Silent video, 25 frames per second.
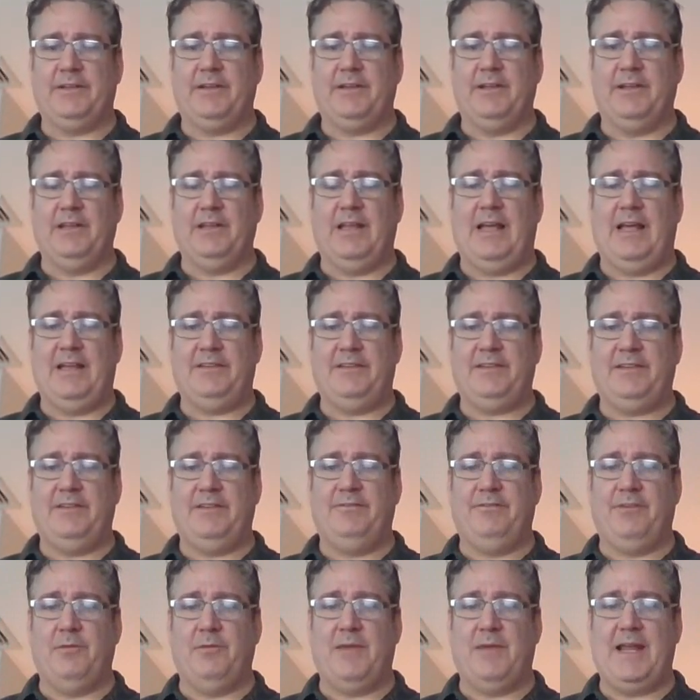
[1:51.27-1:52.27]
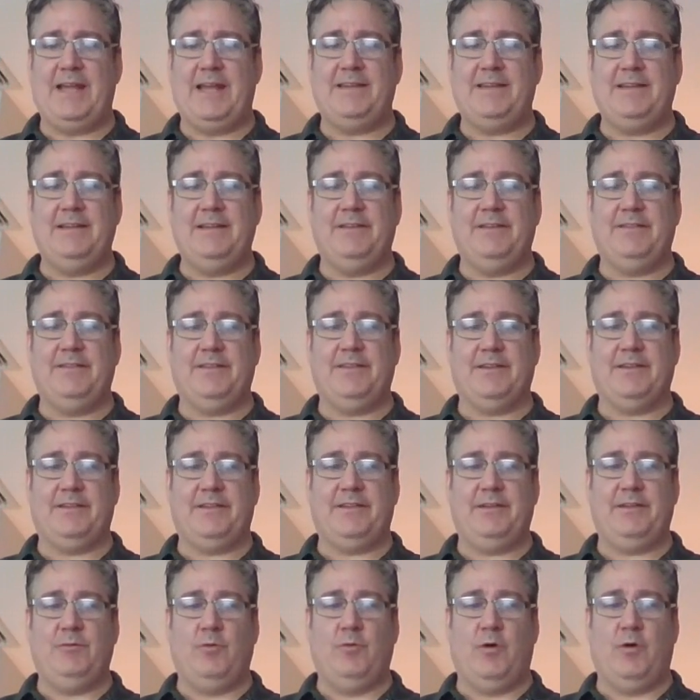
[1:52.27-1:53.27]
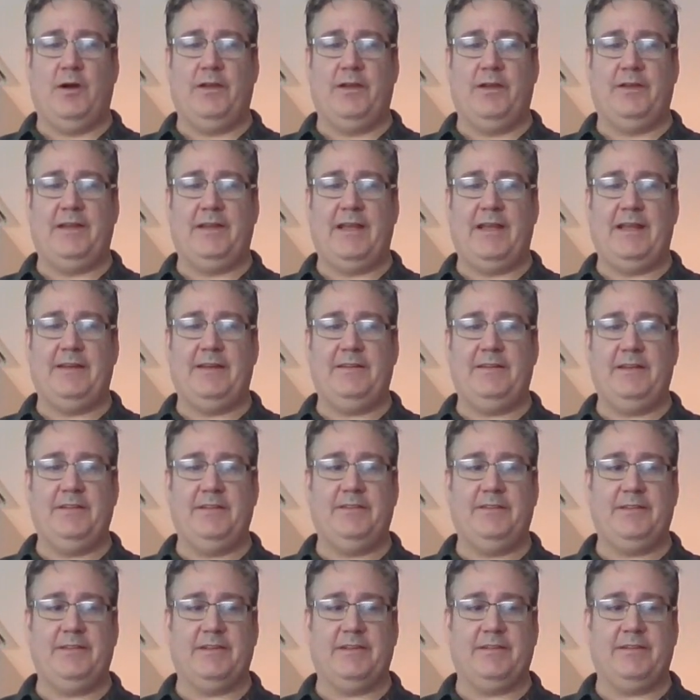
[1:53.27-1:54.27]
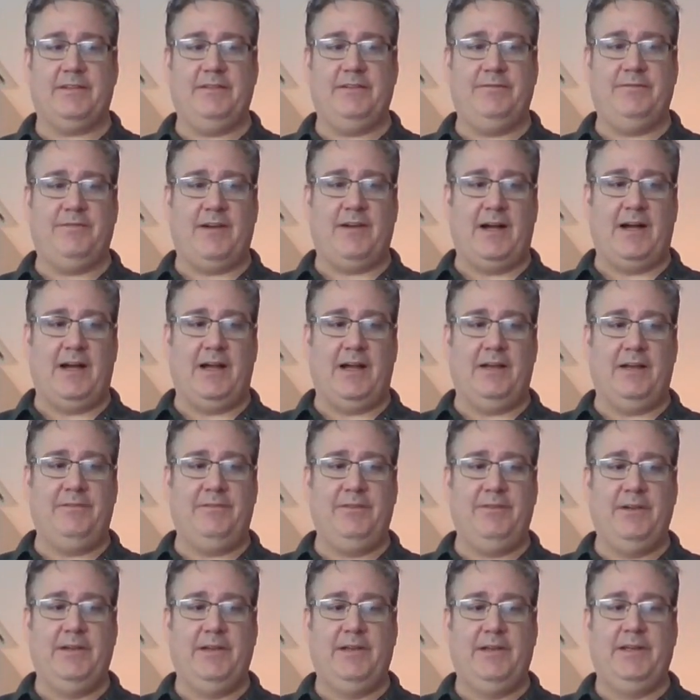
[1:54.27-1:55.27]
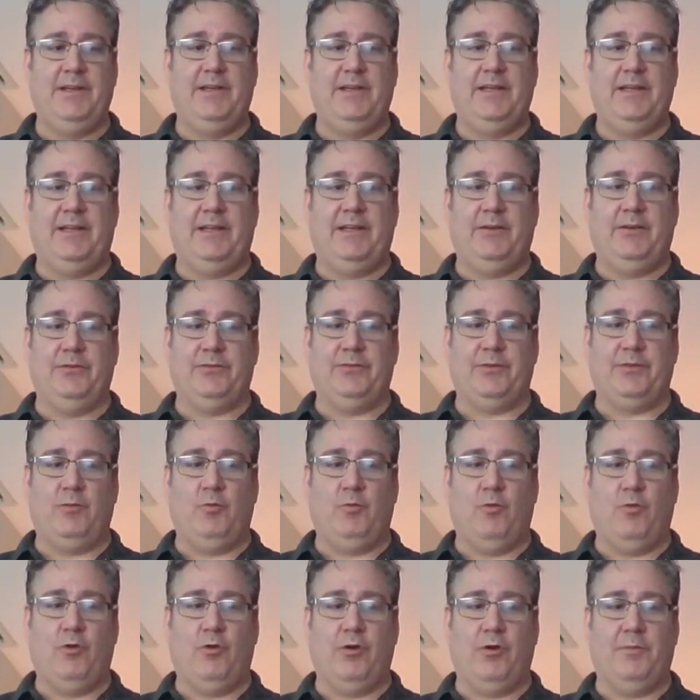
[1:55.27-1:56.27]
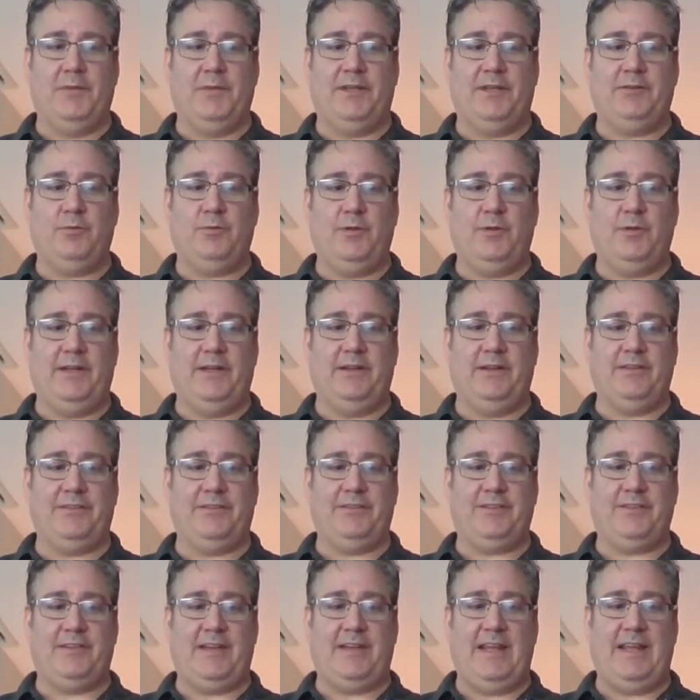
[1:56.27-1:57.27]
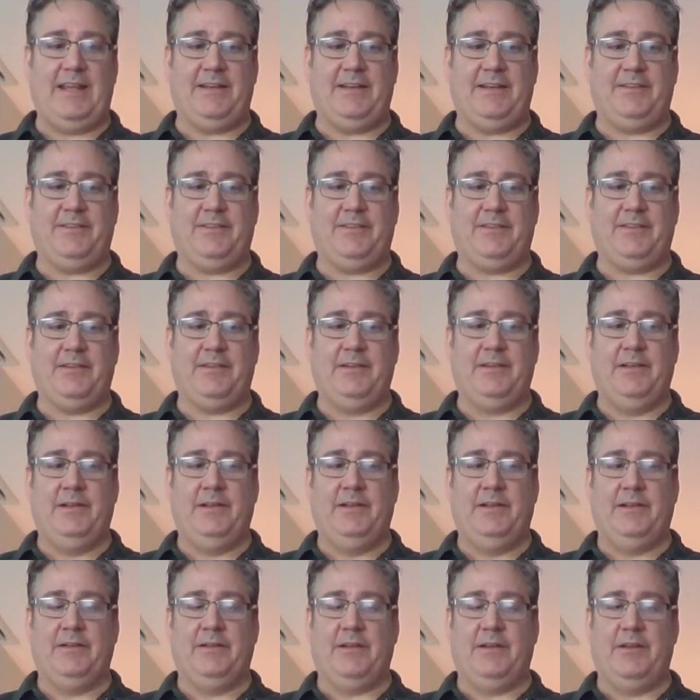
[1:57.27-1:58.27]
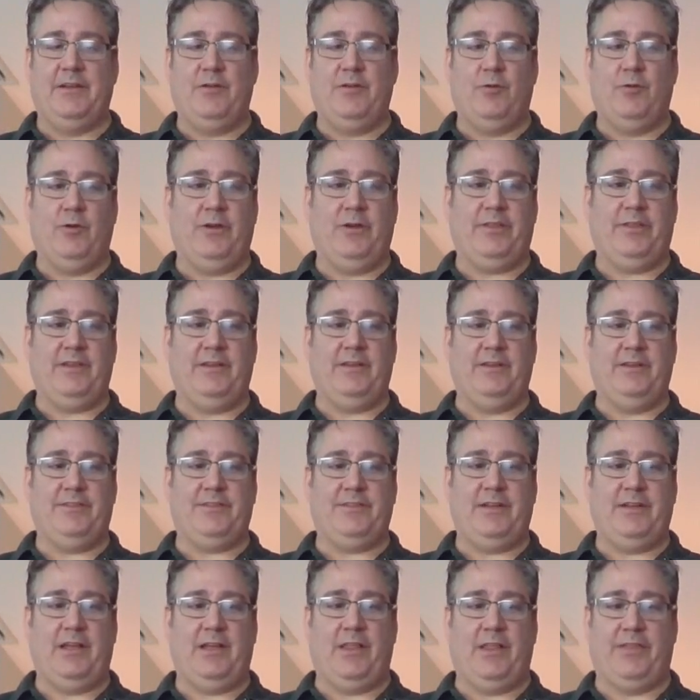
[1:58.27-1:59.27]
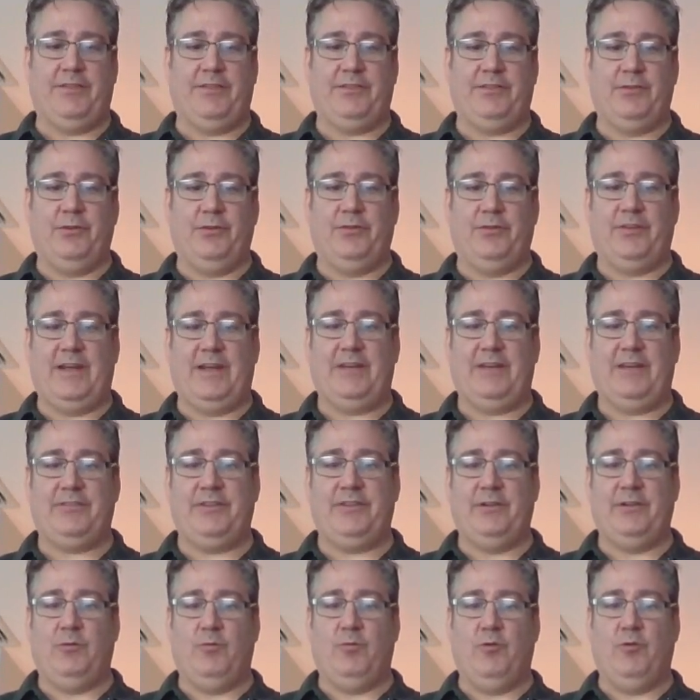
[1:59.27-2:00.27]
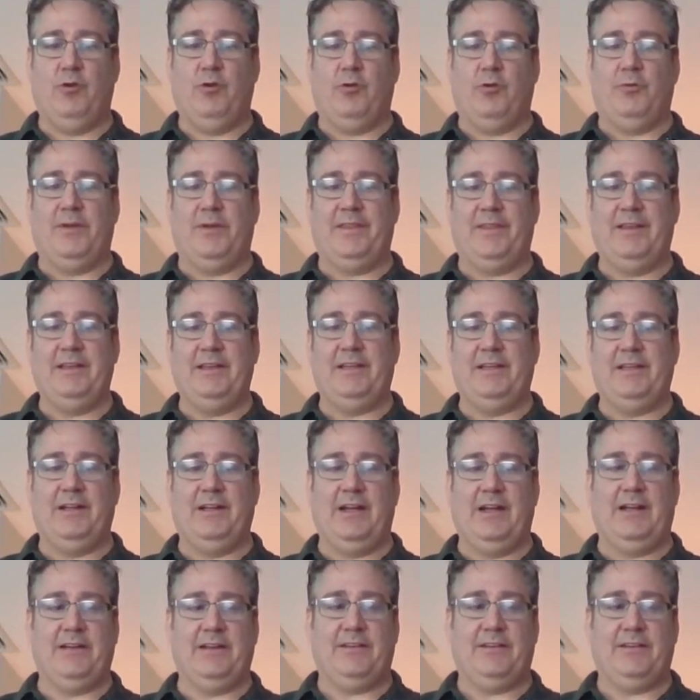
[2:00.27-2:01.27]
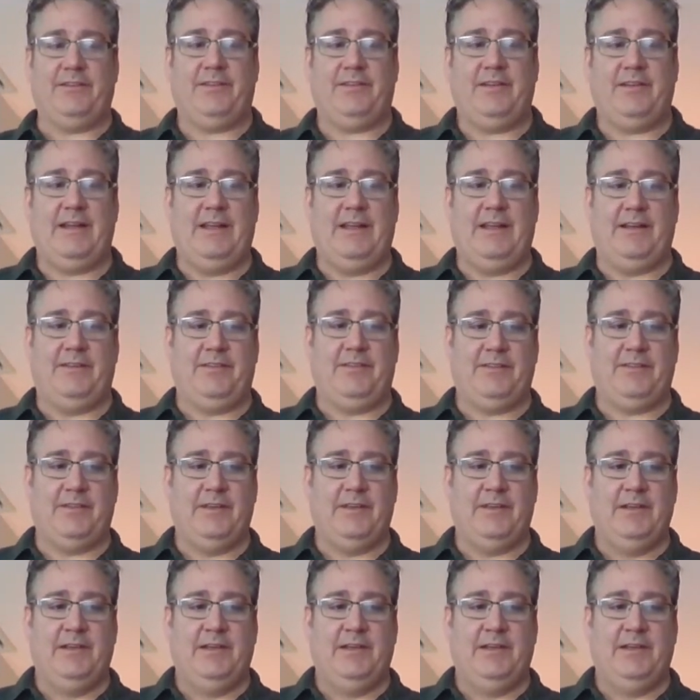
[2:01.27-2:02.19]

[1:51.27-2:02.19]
It lasted from 1861 to 1865. And it was a war between the states, the North and the South. So it was actually a war within the United States.